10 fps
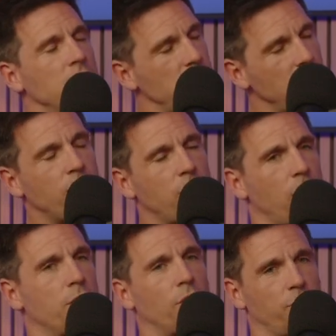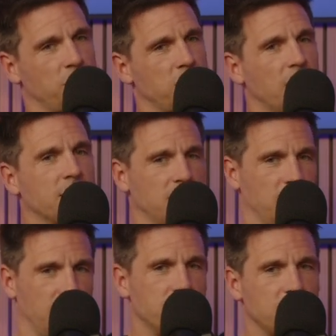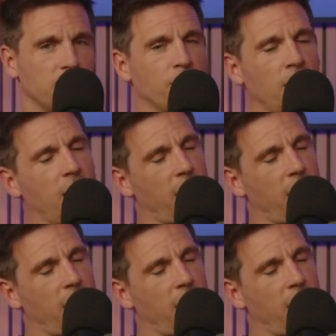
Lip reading: Chief Growth Officer at Alertive,